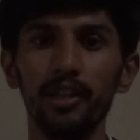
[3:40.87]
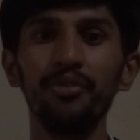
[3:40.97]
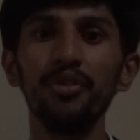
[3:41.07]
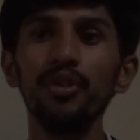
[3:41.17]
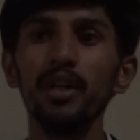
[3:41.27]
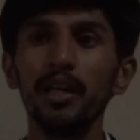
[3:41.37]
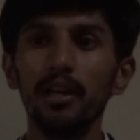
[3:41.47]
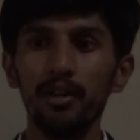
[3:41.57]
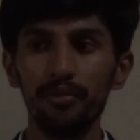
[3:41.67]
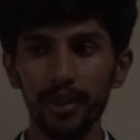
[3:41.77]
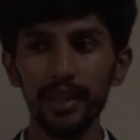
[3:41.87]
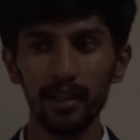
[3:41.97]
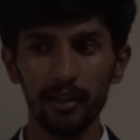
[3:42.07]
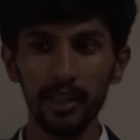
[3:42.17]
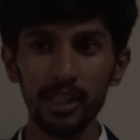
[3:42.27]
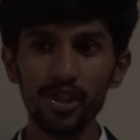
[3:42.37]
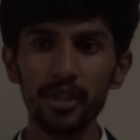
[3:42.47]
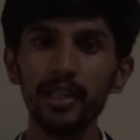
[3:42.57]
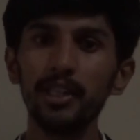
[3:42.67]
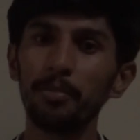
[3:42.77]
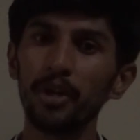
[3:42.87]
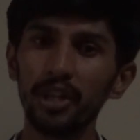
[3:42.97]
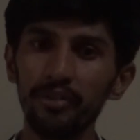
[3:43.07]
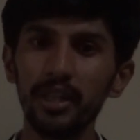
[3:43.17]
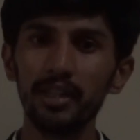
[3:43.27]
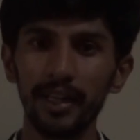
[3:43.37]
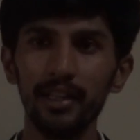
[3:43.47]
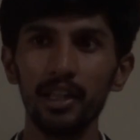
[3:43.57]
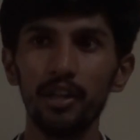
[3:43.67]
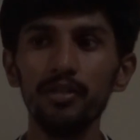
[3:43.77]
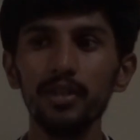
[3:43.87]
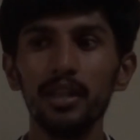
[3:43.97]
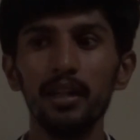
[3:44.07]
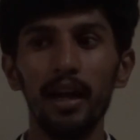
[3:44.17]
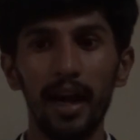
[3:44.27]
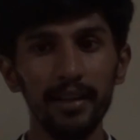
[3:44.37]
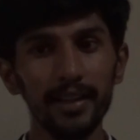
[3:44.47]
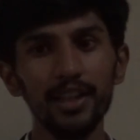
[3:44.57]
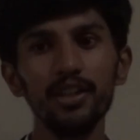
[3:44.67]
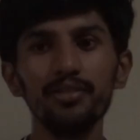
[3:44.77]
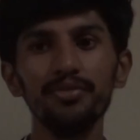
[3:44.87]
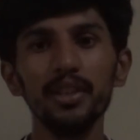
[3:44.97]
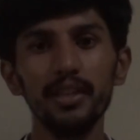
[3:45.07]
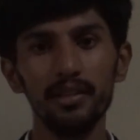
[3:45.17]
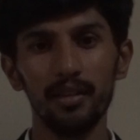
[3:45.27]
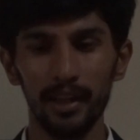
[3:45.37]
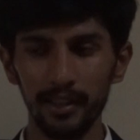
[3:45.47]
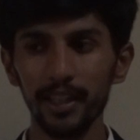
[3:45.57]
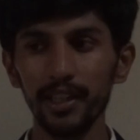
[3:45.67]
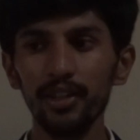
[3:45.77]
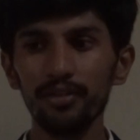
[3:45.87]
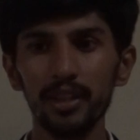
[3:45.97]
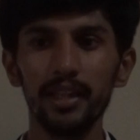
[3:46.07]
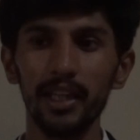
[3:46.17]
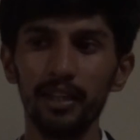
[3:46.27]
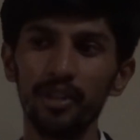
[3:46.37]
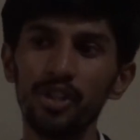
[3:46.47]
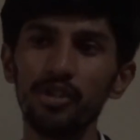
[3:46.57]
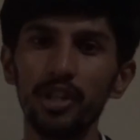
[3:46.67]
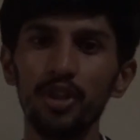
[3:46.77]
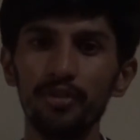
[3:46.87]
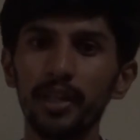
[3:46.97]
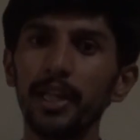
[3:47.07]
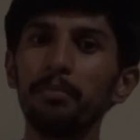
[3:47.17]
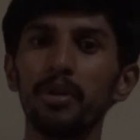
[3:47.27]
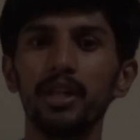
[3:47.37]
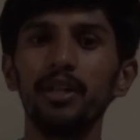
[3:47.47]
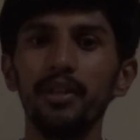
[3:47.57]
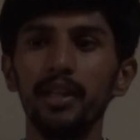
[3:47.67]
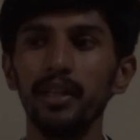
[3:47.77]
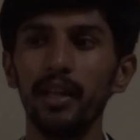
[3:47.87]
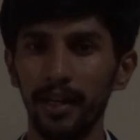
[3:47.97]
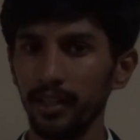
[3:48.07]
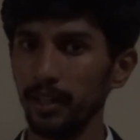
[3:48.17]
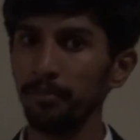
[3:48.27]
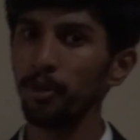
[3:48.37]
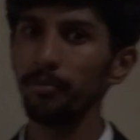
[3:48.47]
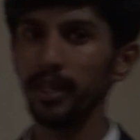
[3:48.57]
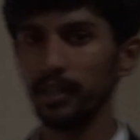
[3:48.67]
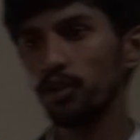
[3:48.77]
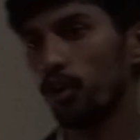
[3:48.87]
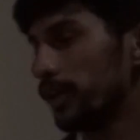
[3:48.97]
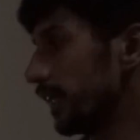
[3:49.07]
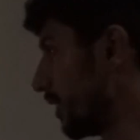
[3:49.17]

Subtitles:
If you initiate the productivity right now, at the end of the day, eventually you will get productivity and improvement in quality